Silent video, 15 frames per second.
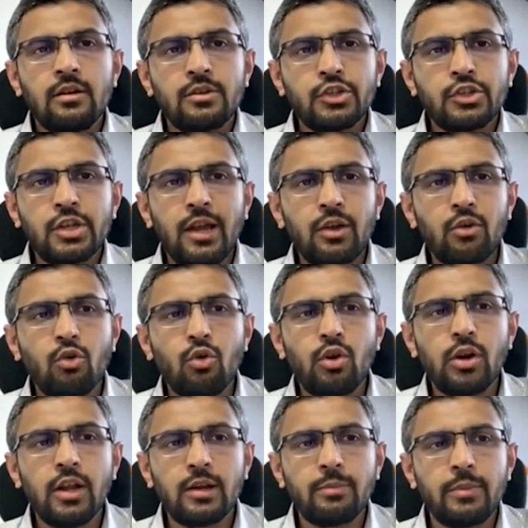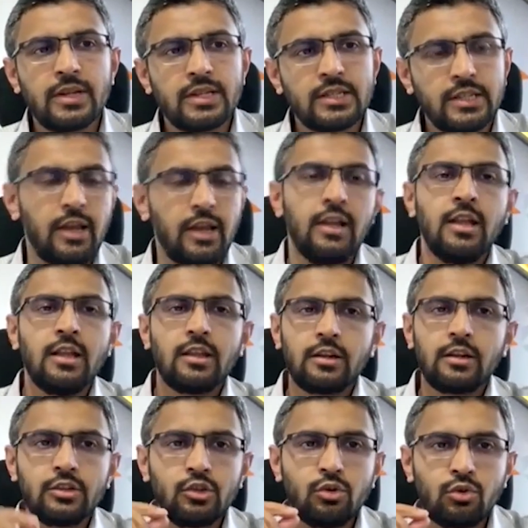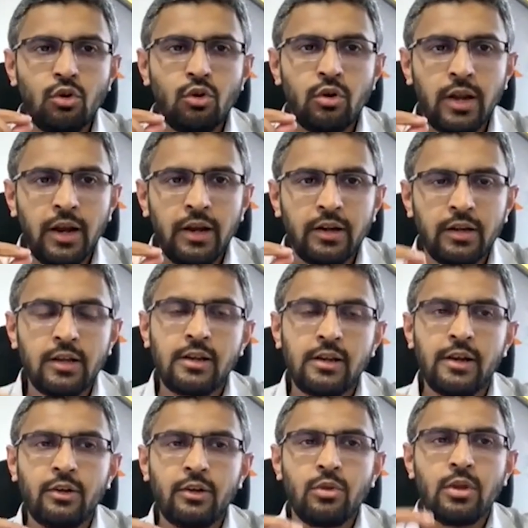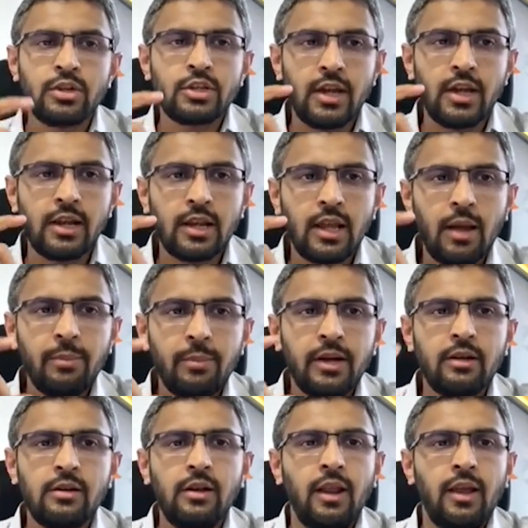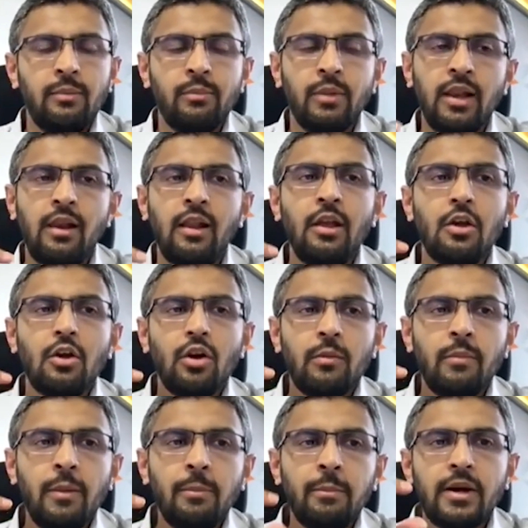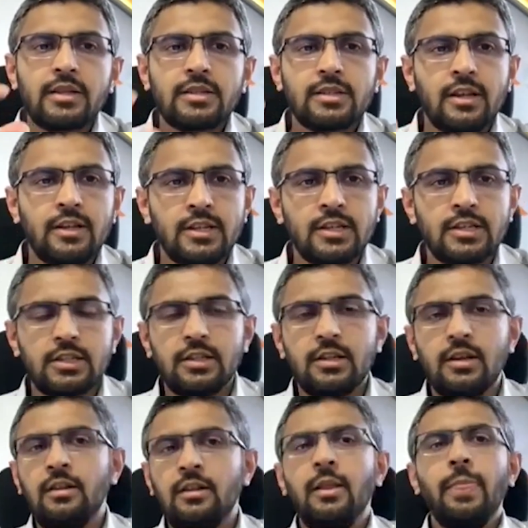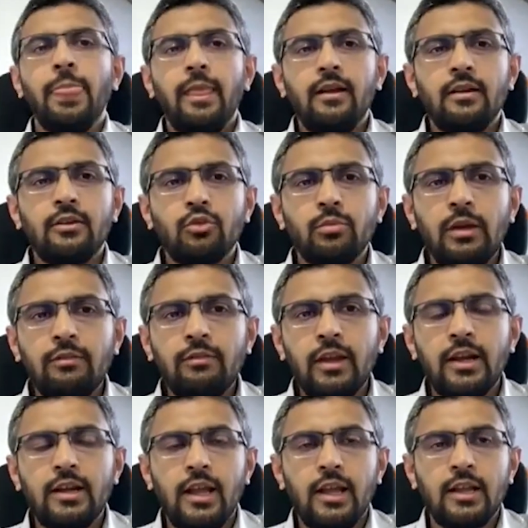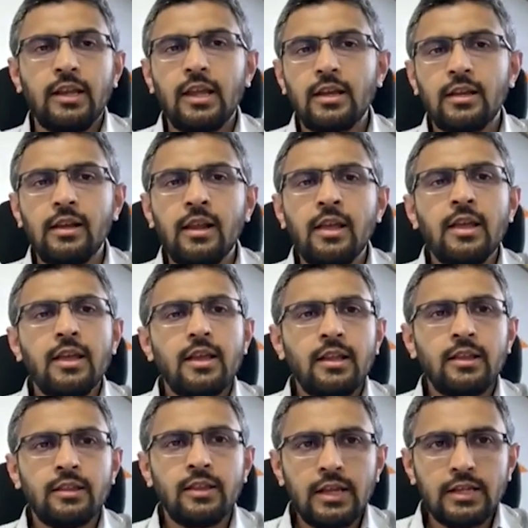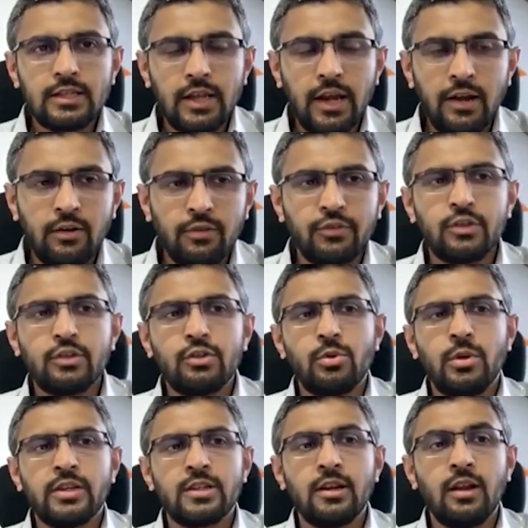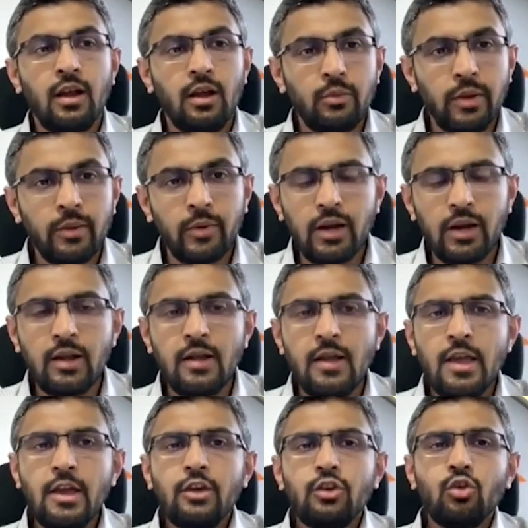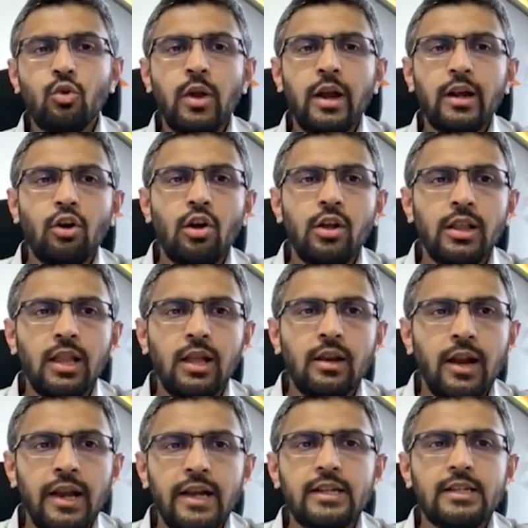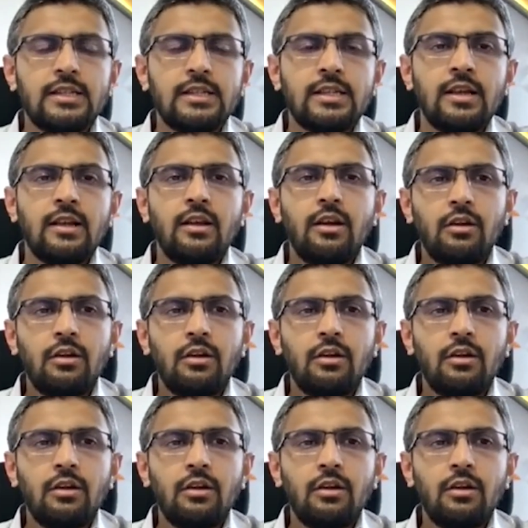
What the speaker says: shareholder per se. That is, you don't enter into the share capital table or members register, to be very technical in these kind of situation. However, you get all the rights